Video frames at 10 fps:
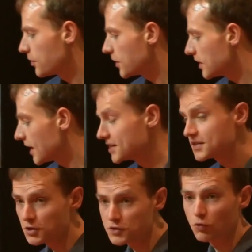That it's
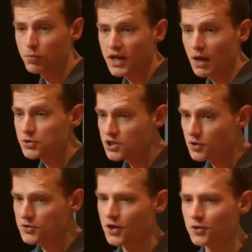useful being able to
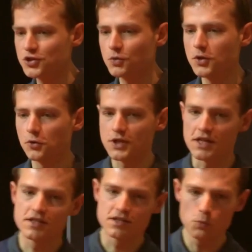use those. So when your
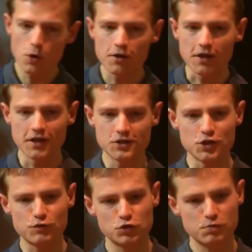test isn't working, it's
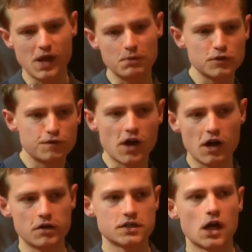useful to be able to
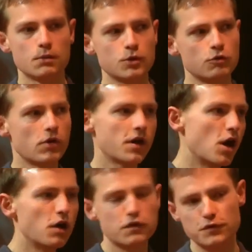fire it up, run
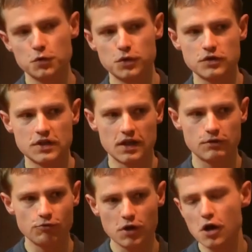half of your
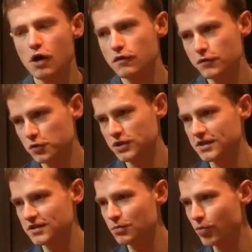
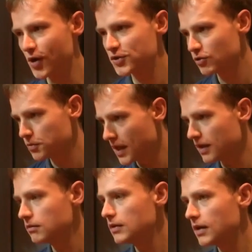test in the browser, and
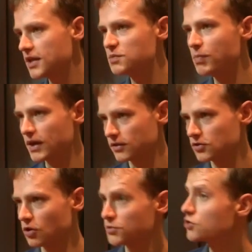then inspect the
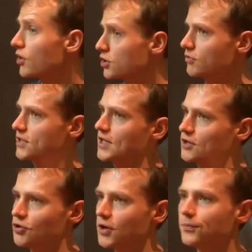DOM structure,
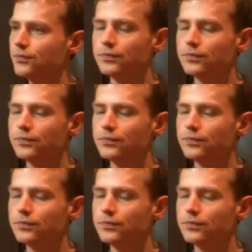etc.